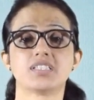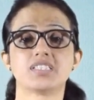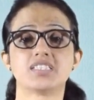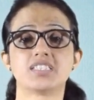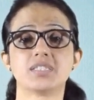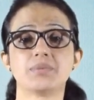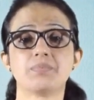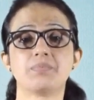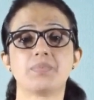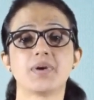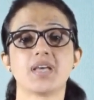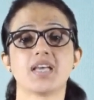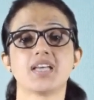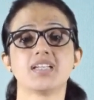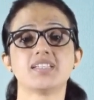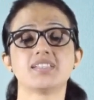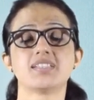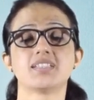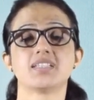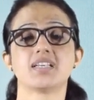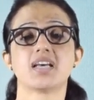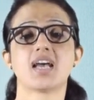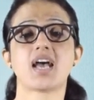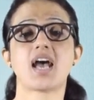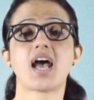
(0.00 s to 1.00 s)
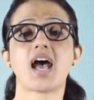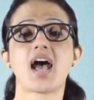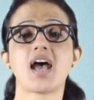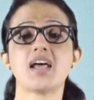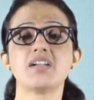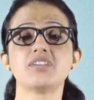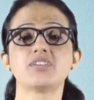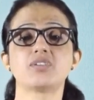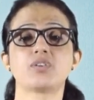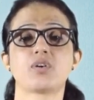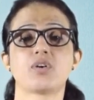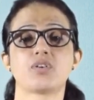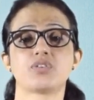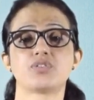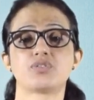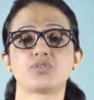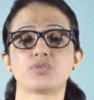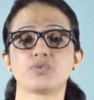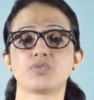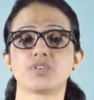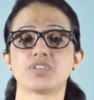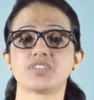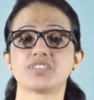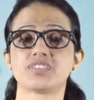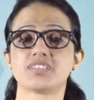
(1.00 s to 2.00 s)
debate and
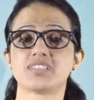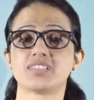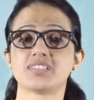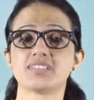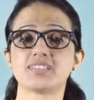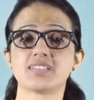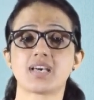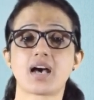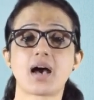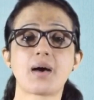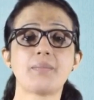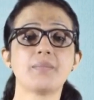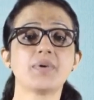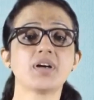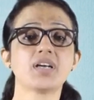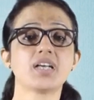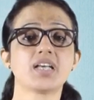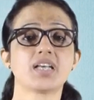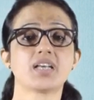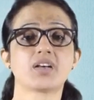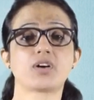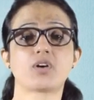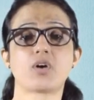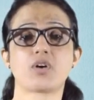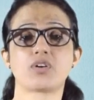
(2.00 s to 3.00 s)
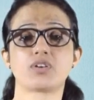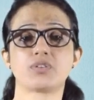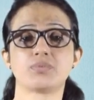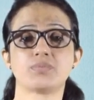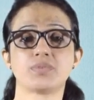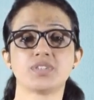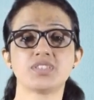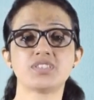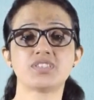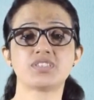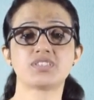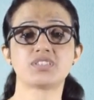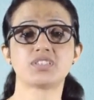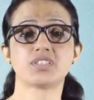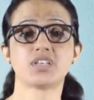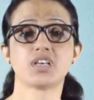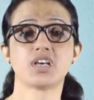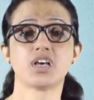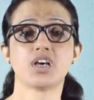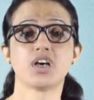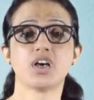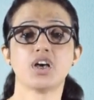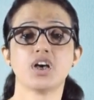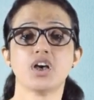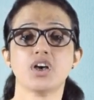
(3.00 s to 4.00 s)
controversies among economists
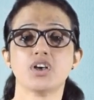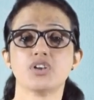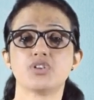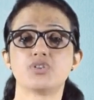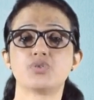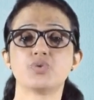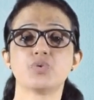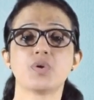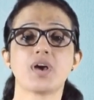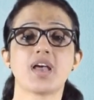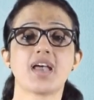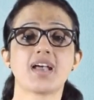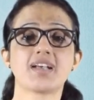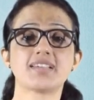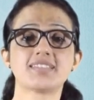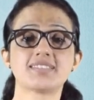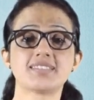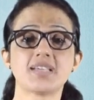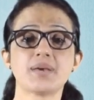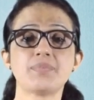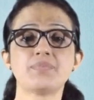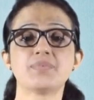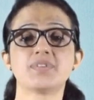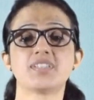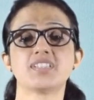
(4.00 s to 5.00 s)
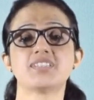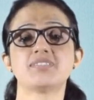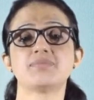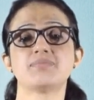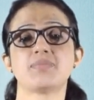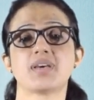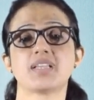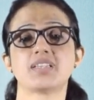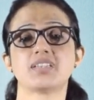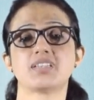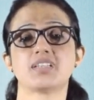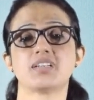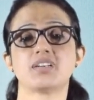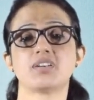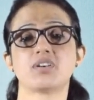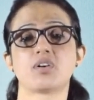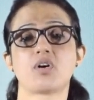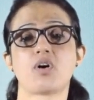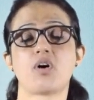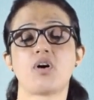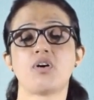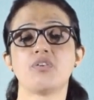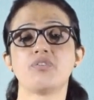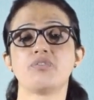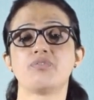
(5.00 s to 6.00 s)
to accept this method
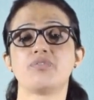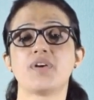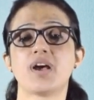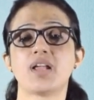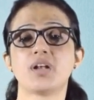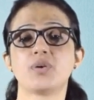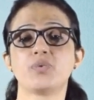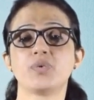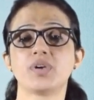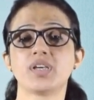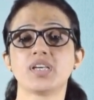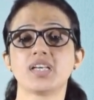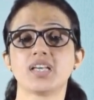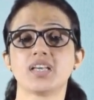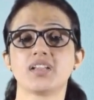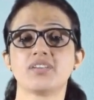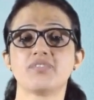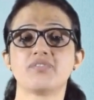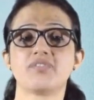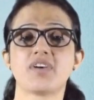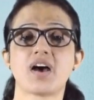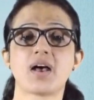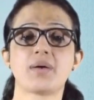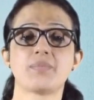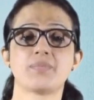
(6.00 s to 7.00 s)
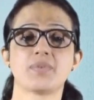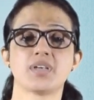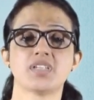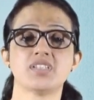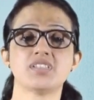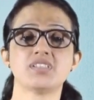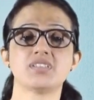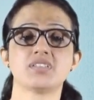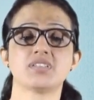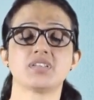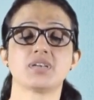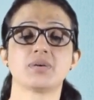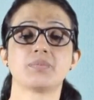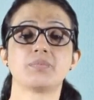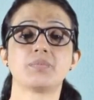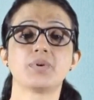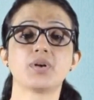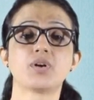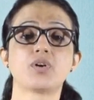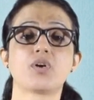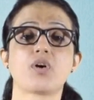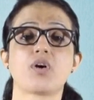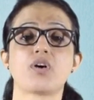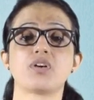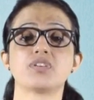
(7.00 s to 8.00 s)
of valuing environment
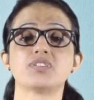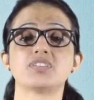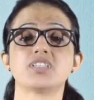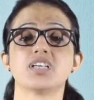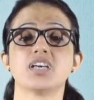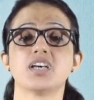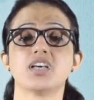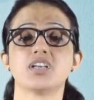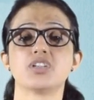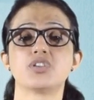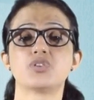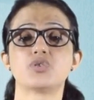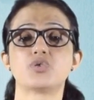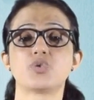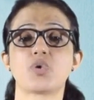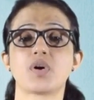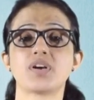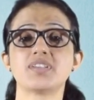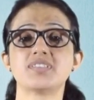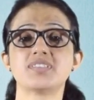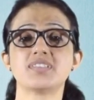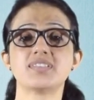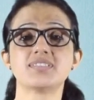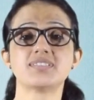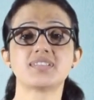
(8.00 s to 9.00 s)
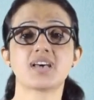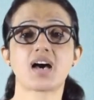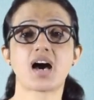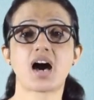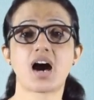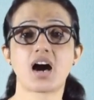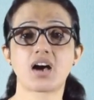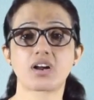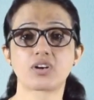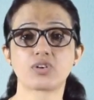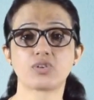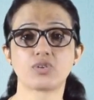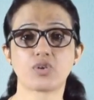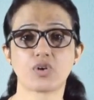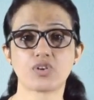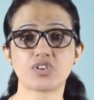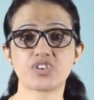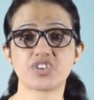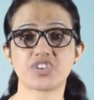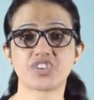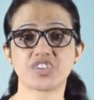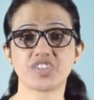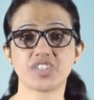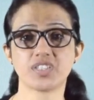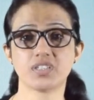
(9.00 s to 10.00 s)
because choices are not
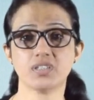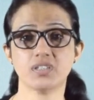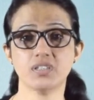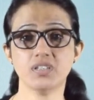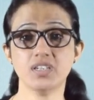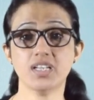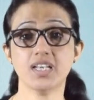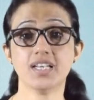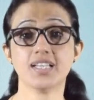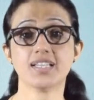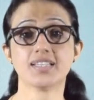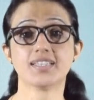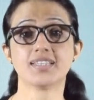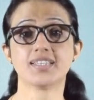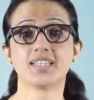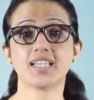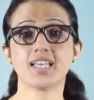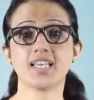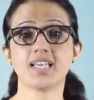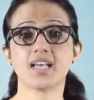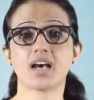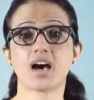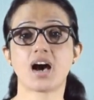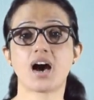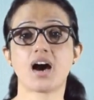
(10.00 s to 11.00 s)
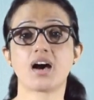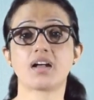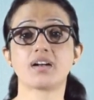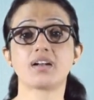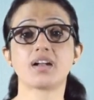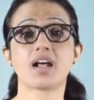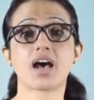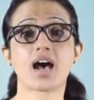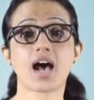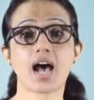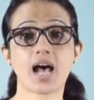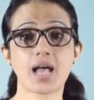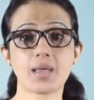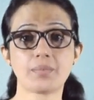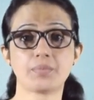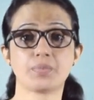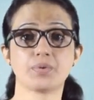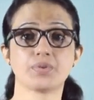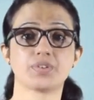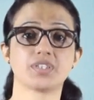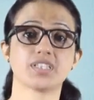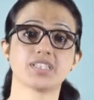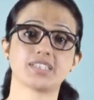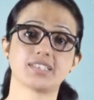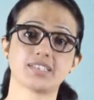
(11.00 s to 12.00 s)
real, they are
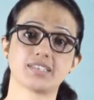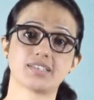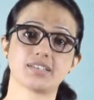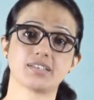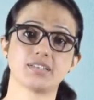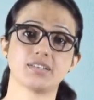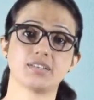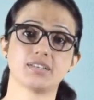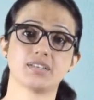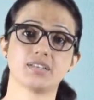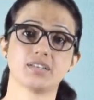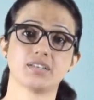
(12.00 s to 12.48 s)
hypothetical.